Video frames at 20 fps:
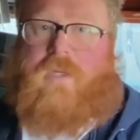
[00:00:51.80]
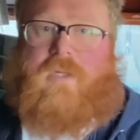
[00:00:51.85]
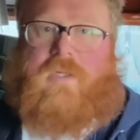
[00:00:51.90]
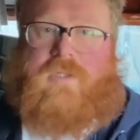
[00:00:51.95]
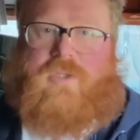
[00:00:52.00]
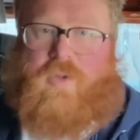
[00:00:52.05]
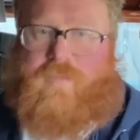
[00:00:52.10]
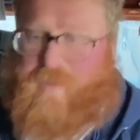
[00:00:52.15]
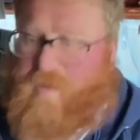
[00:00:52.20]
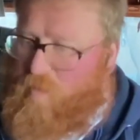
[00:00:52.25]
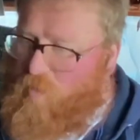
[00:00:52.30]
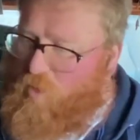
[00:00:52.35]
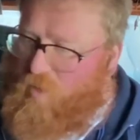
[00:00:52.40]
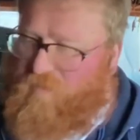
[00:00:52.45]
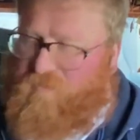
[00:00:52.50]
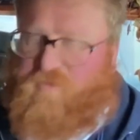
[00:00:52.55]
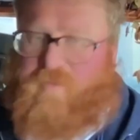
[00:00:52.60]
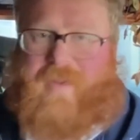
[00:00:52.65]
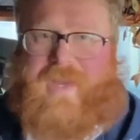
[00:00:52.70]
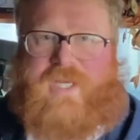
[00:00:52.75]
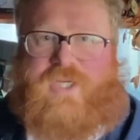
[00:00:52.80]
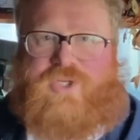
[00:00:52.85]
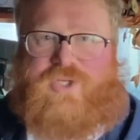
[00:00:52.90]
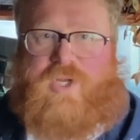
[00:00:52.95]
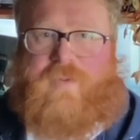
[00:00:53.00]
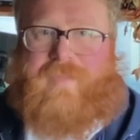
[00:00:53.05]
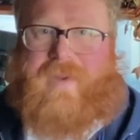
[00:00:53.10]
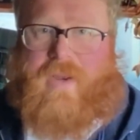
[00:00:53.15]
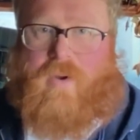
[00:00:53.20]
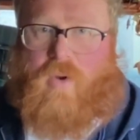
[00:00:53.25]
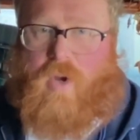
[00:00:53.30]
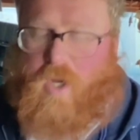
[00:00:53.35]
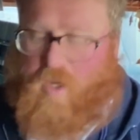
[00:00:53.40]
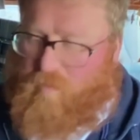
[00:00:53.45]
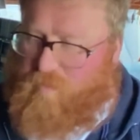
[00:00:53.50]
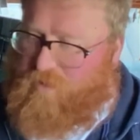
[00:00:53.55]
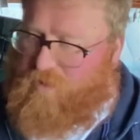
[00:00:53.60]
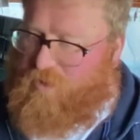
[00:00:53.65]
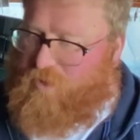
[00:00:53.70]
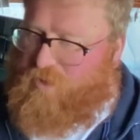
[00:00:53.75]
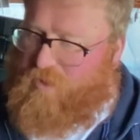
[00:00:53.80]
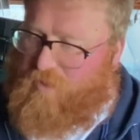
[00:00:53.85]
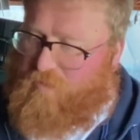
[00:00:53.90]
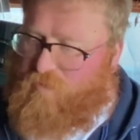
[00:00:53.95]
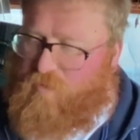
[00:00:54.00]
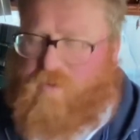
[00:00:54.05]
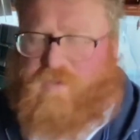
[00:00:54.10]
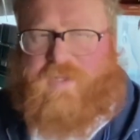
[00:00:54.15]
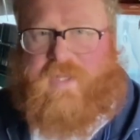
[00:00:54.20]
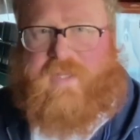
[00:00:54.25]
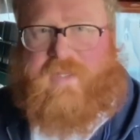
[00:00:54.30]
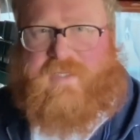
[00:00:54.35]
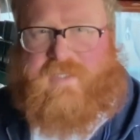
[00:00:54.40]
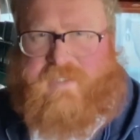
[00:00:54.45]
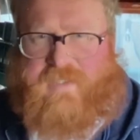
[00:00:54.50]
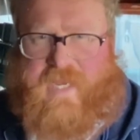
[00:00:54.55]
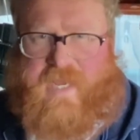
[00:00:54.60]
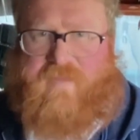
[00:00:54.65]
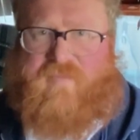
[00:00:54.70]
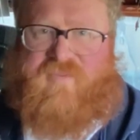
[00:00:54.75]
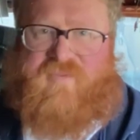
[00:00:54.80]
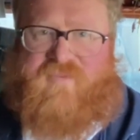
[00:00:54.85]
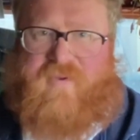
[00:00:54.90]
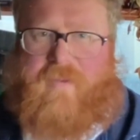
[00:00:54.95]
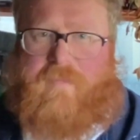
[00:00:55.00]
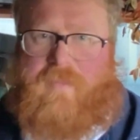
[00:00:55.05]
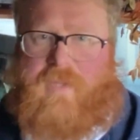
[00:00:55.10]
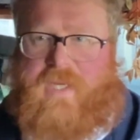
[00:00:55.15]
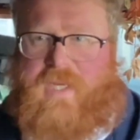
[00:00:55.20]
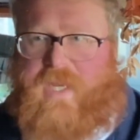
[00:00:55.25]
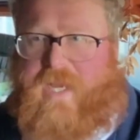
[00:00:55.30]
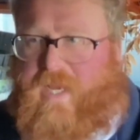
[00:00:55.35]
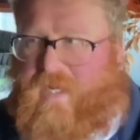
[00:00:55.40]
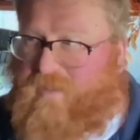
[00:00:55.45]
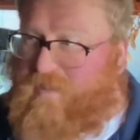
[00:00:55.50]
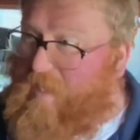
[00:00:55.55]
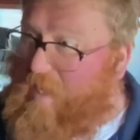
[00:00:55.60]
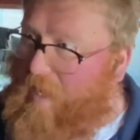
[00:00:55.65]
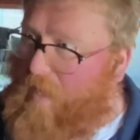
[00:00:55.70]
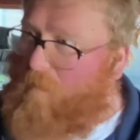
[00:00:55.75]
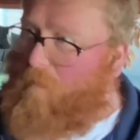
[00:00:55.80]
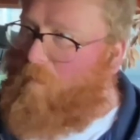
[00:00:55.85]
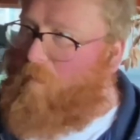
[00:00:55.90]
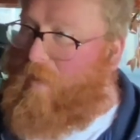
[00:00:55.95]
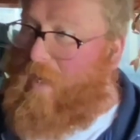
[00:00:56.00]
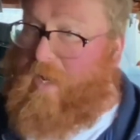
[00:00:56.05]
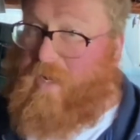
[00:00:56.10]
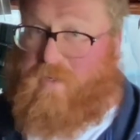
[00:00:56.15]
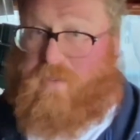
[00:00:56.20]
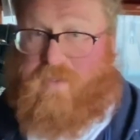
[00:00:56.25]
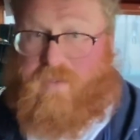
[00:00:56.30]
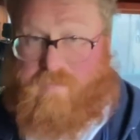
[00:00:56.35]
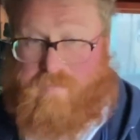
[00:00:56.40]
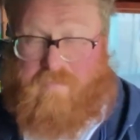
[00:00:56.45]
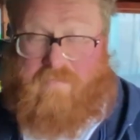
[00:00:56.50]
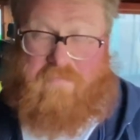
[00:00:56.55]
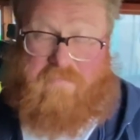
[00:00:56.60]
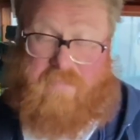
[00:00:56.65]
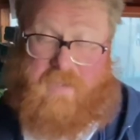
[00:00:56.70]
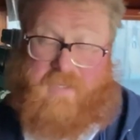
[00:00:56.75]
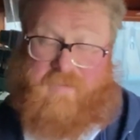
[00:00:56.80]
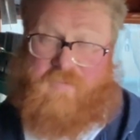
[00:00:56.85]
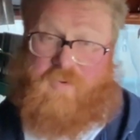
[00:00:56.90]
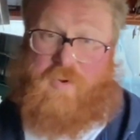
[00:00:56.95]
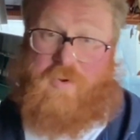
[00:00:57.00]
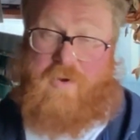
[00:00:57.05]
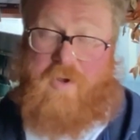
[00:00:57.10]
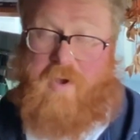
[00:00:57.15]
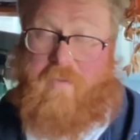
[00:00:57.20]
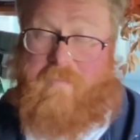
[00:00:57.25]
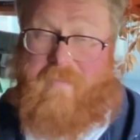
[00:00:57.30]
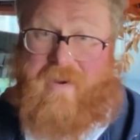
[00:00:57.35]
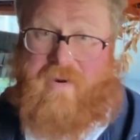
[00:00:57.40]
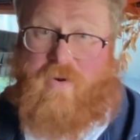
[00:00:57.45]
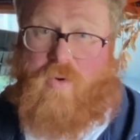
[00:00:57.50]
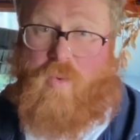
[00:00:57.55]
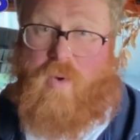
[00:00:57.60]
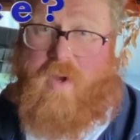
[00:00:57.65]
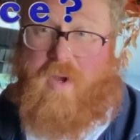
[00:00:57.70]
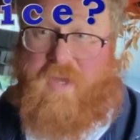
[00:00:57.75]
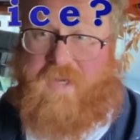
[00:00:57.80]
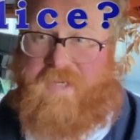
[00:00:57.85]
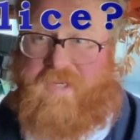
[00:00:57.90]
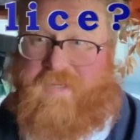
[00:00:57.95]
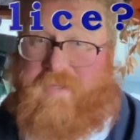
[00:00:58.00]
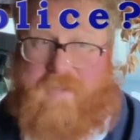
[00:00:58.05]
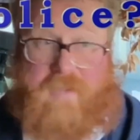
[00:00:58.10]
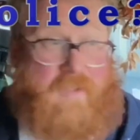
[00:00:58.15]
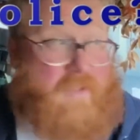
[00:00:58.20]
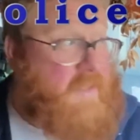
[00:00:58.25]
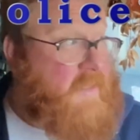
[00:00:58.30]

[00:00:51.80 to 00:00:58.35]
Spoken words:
So a bit more information about hops in general. They're the same family as hemp and, believe it or not, marijuana.